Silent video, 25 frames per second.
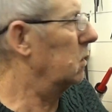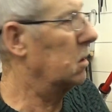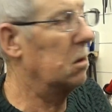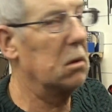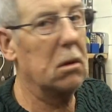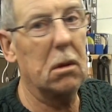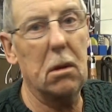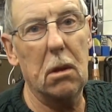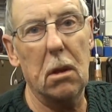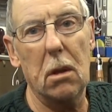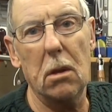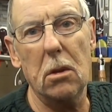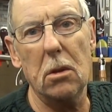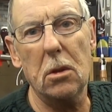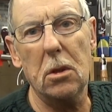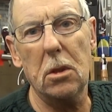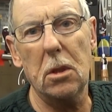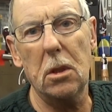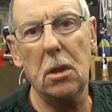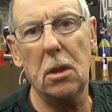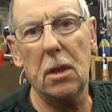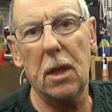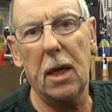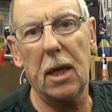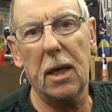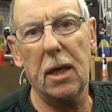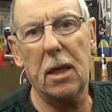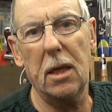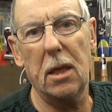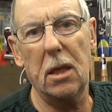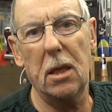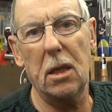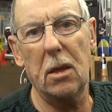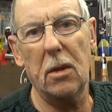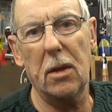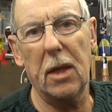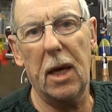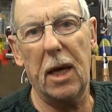You can't see that, can
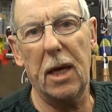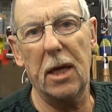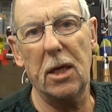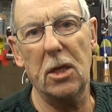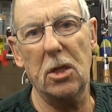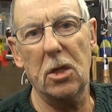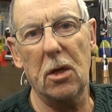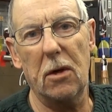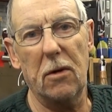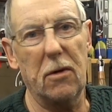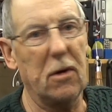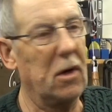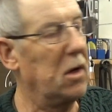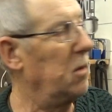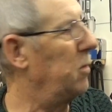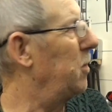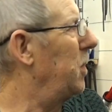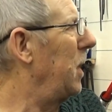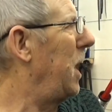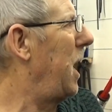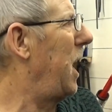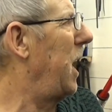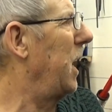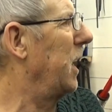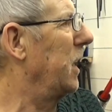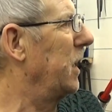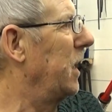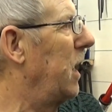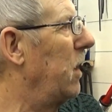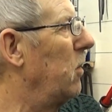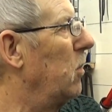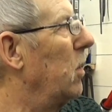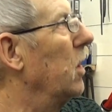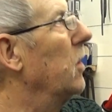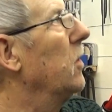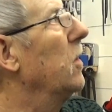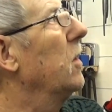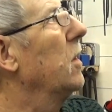you? That is a black,
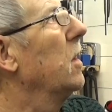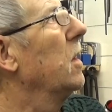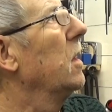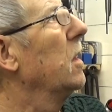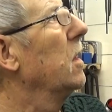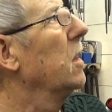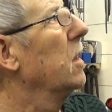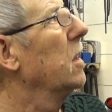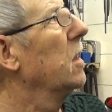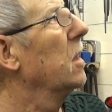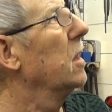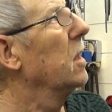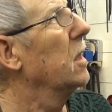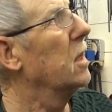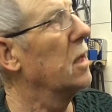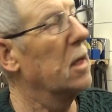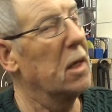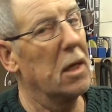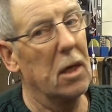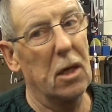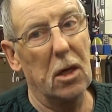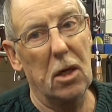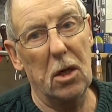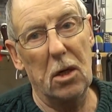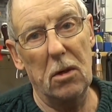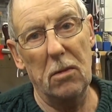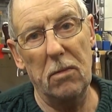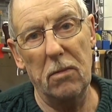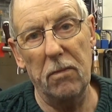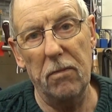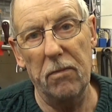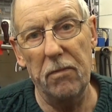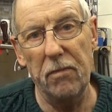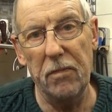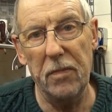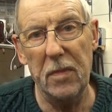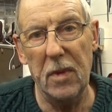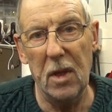that one. Well,
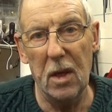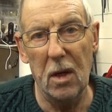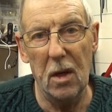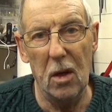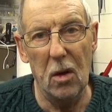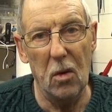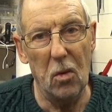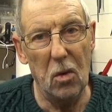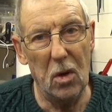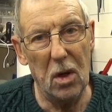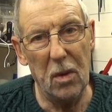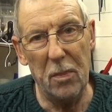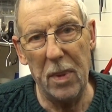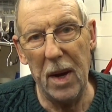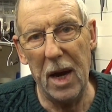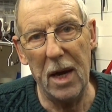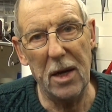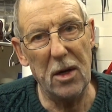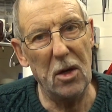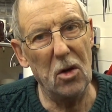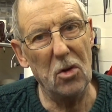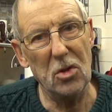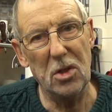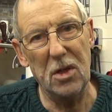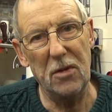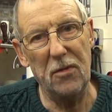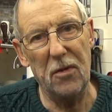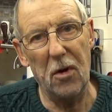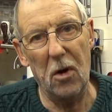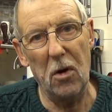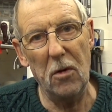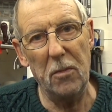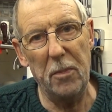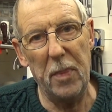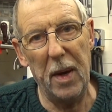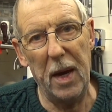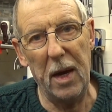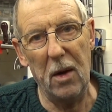about
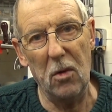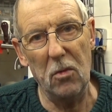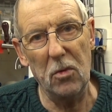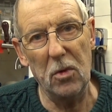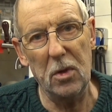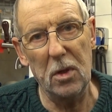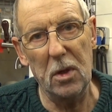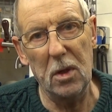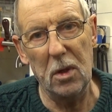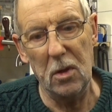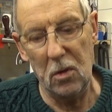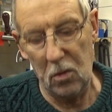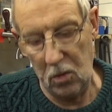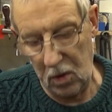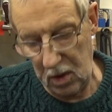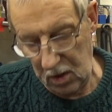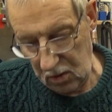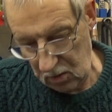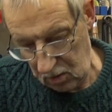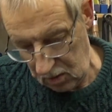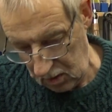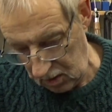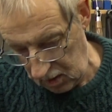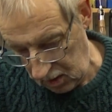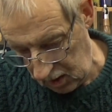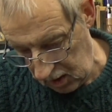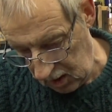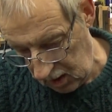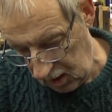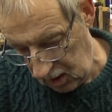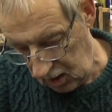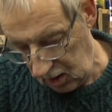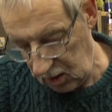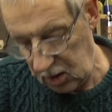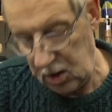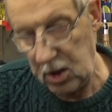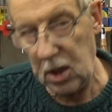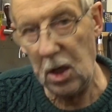£95. Well,
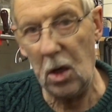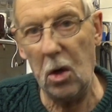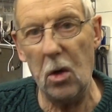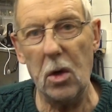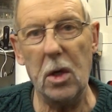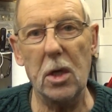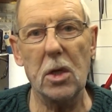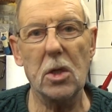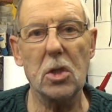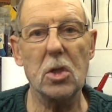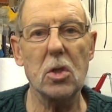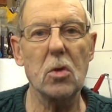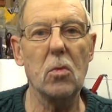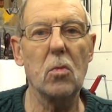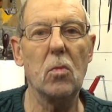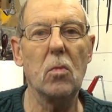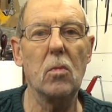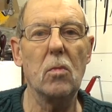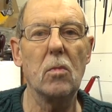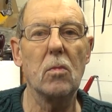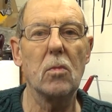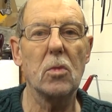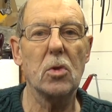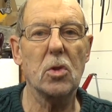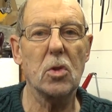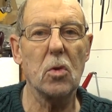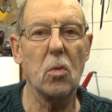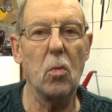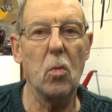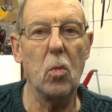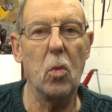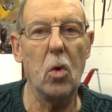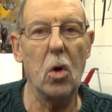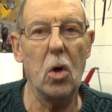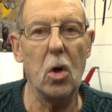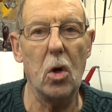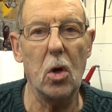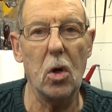until I get some
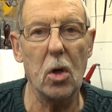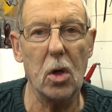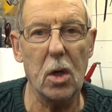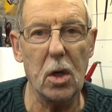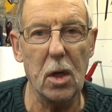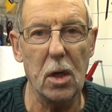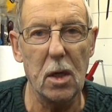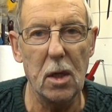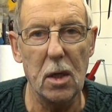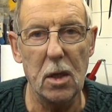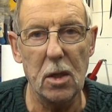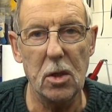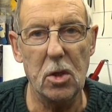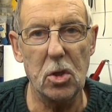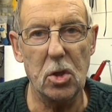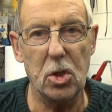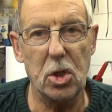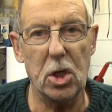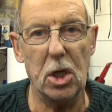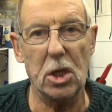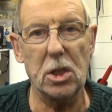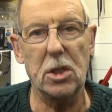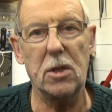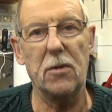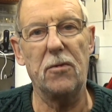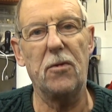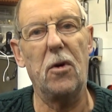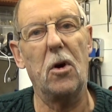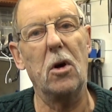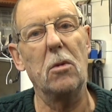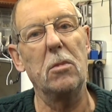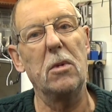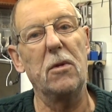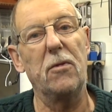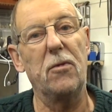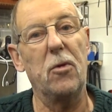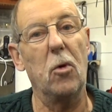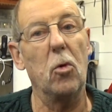work to justify
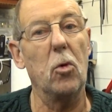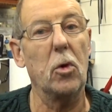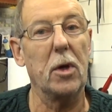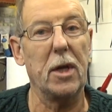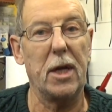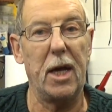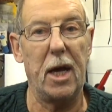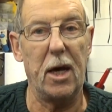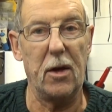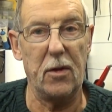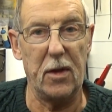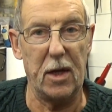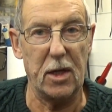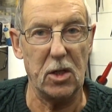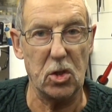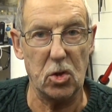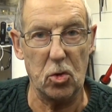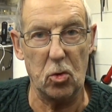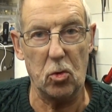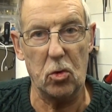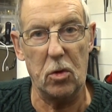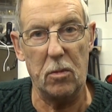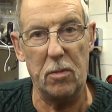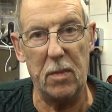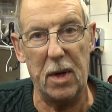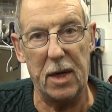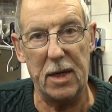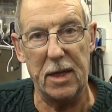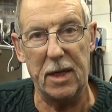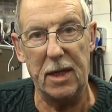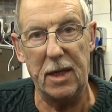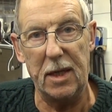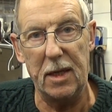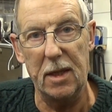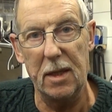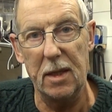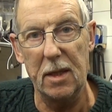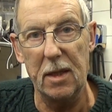me forking out that sort of
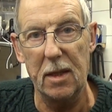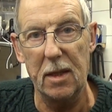money,